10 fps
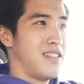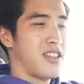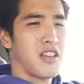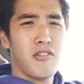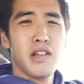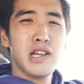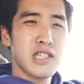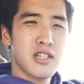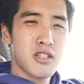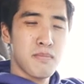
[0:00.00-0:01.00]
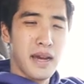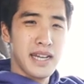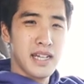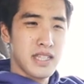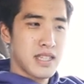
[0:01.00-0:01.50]
nothing really, it's just
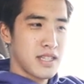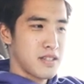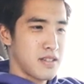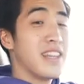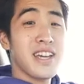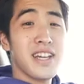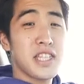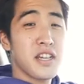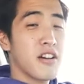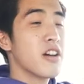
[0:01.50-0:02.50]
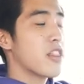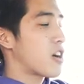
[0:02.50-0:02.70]
maintenance. In the interior,